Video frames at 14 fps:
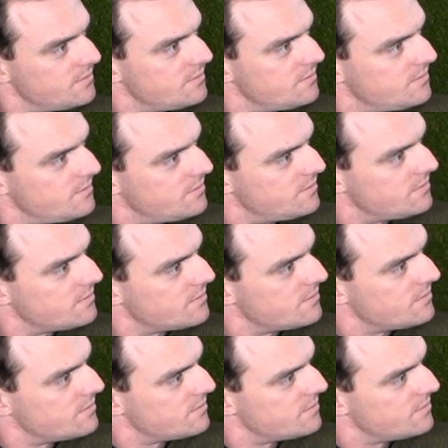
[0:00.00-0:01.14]

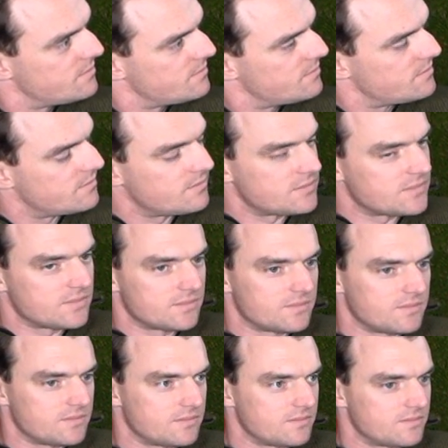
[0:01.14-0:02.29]

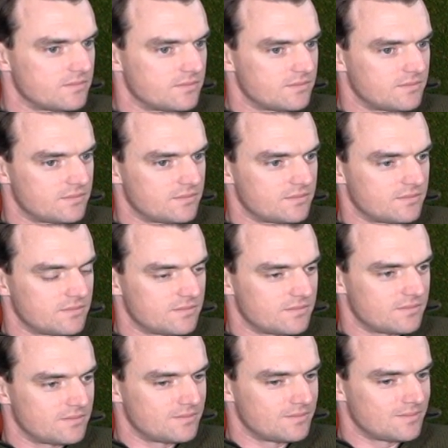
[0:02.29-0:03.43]

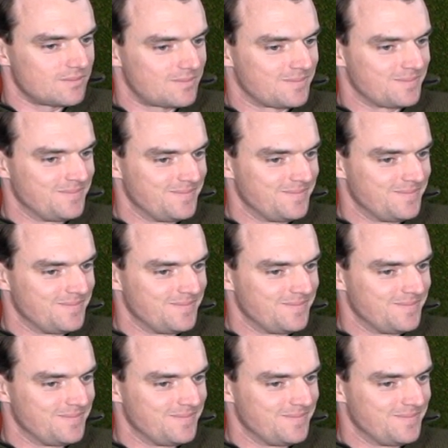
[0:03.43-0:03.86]
The person shown says nothing.